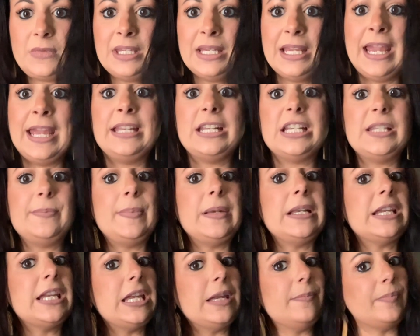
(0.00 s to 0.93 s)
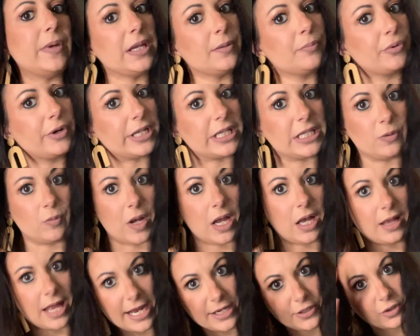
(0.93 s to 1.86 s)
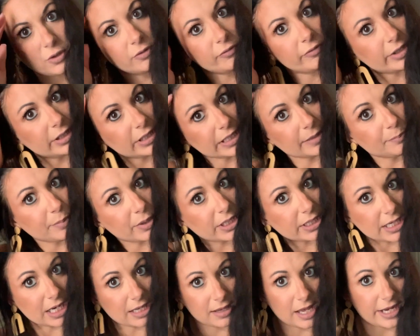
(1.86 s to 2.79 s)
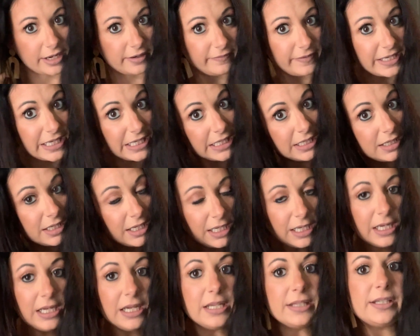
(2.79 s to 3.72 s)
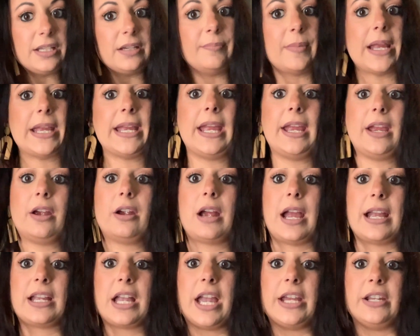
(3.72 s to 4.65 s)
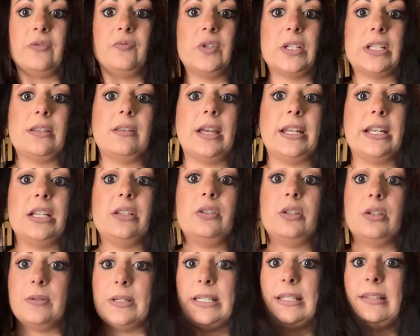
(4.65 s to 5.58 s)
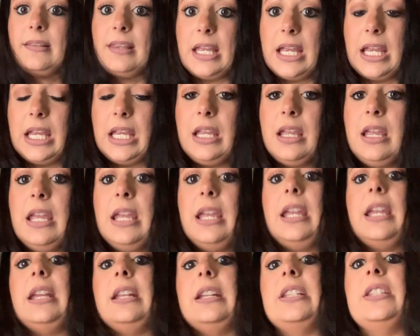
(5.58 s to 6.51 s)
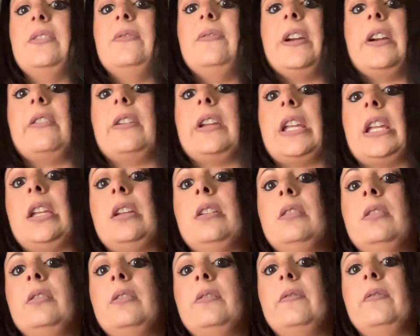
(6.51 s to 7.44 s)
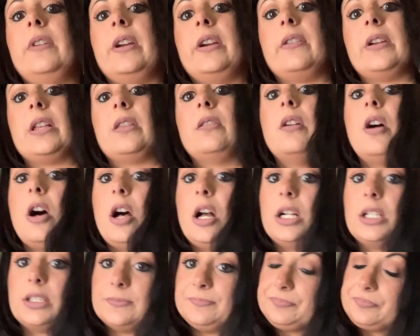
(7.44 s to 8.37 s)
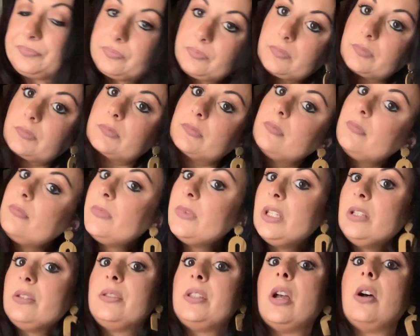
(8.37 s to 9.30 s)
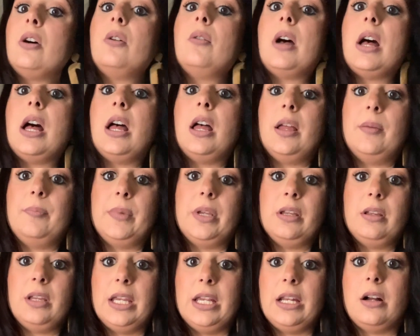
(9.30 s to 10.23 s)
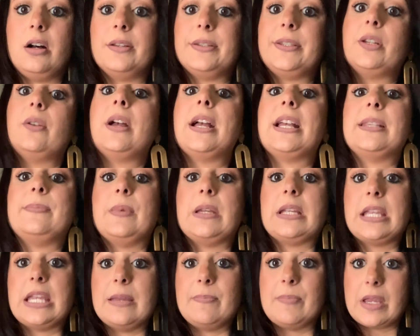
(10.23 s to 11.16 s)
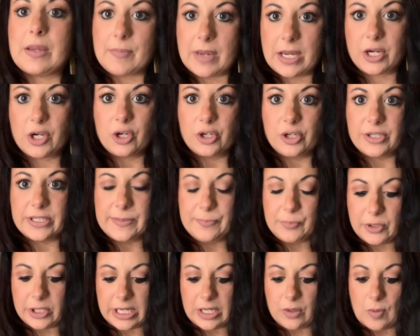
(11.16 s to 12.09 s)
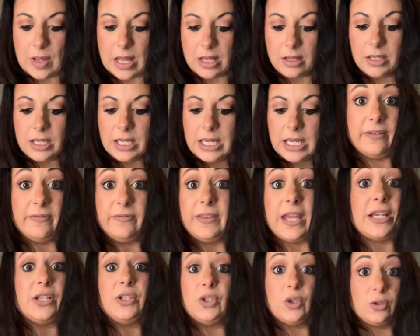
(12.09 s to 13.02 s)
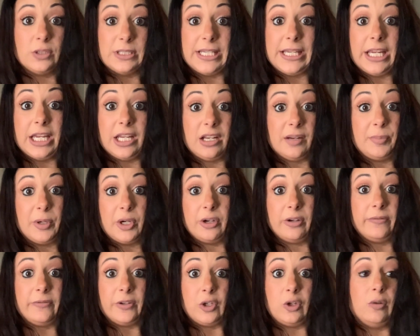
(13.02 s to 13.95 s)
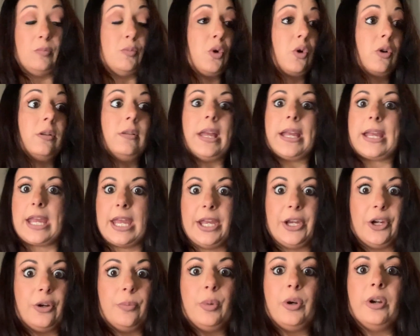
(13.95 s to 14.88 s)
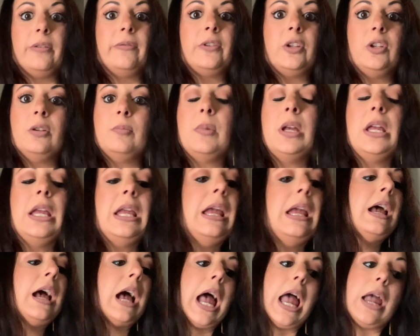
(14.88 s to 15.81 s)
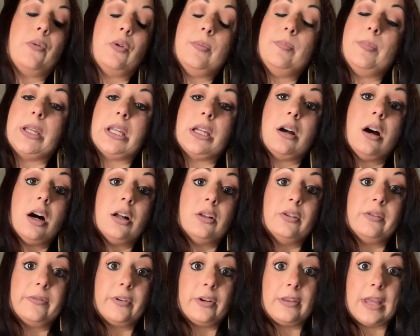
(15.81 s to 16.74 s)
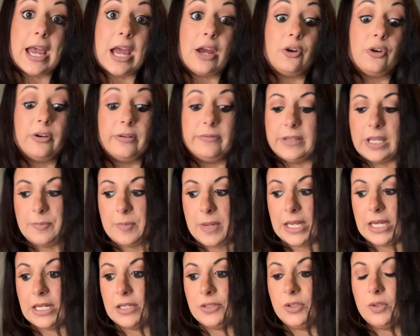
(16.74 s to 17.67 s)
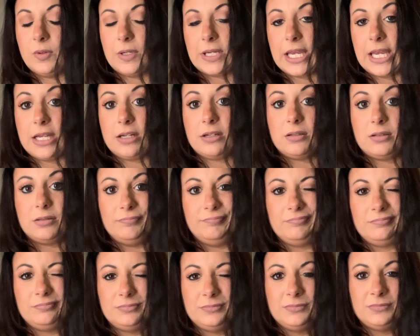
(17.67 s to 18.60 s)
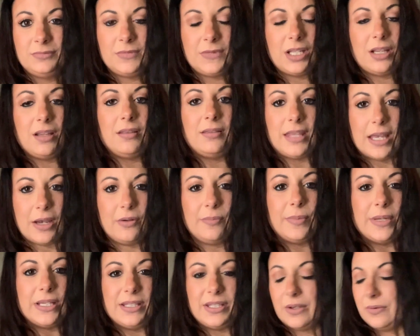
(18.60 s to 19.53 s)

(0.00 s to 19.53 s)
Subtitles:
and it's been keeping pretty well. I don't really put a lot of heat to my hair. I kind of just let it do its thing. It is very long, So it also has been keeping my curls pretty well. If they sold it in a perfume or like a hair perfume, I would be all over that. Or if they made it into a candle, that would be so